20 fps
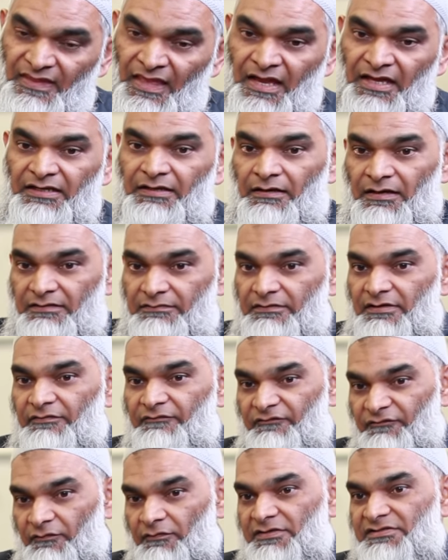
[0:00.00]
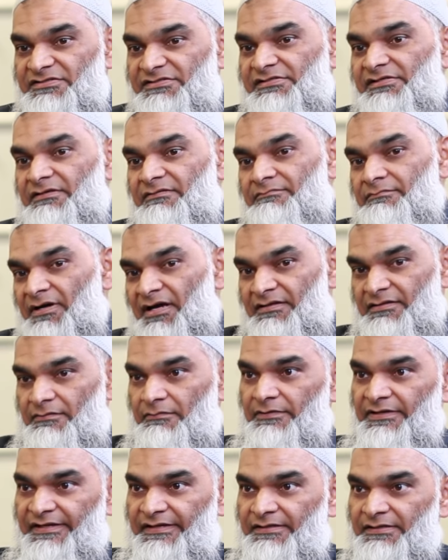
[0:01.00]
And 114, by the
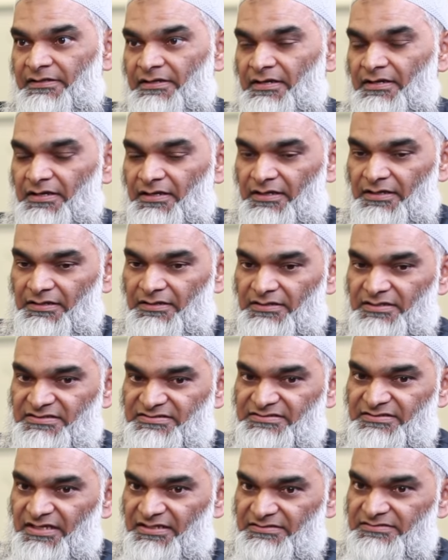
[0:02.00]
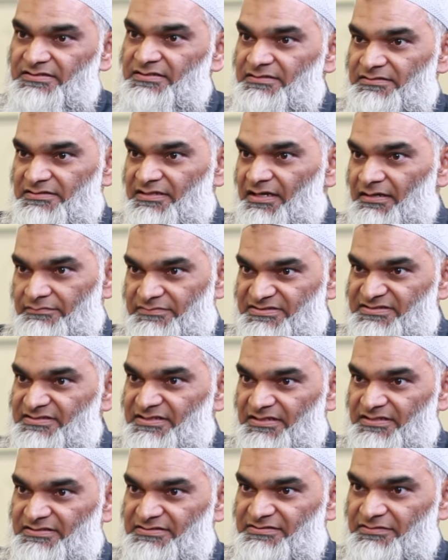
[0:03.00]
way, is 19 times
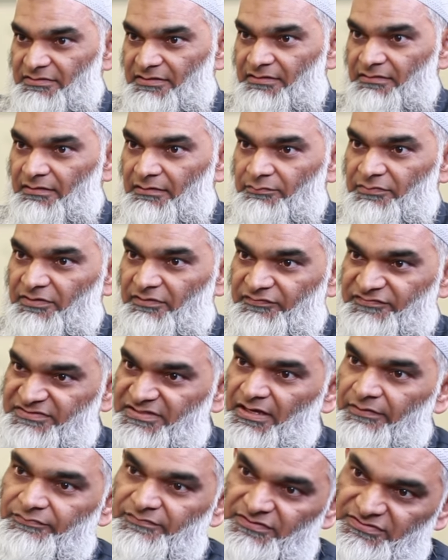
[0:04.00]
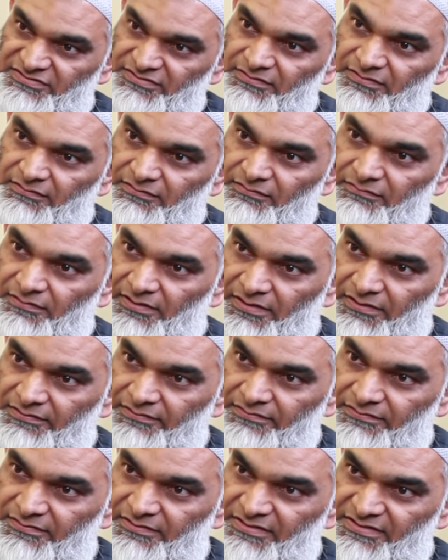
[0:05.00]
6. So the number of chapters in the
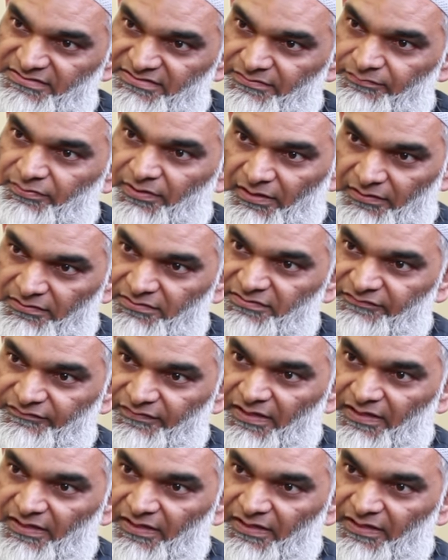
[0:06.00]
Quran is a product of